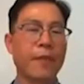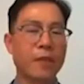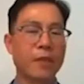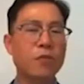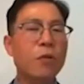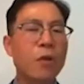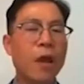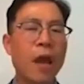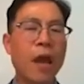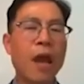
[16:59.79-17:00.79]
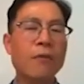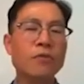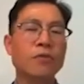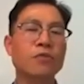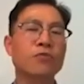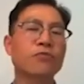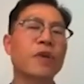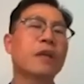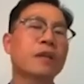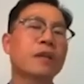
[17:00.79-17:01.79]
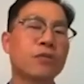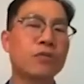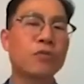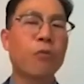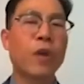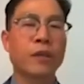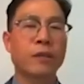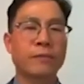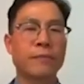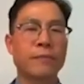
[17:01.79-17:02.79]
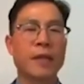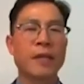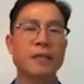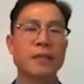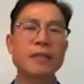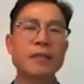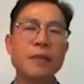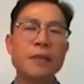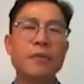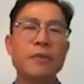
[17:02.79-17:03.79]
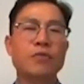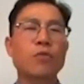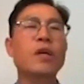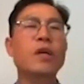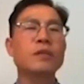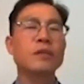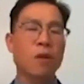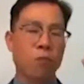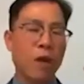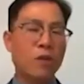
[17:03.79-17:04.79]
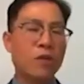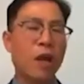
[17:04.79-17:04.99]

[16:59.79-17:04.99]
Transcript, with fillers: You don't have to create a new wheel. Just keep doing what you have